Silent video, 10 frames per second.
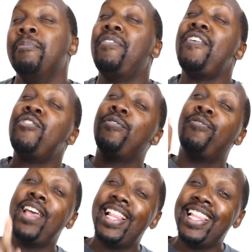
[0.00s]
My
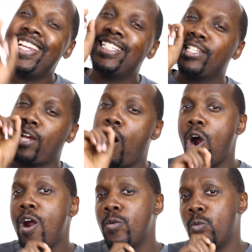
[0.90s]
favorite villain is a
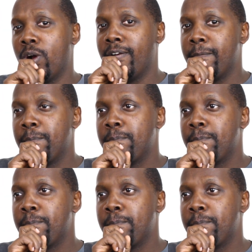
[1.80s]
hard one.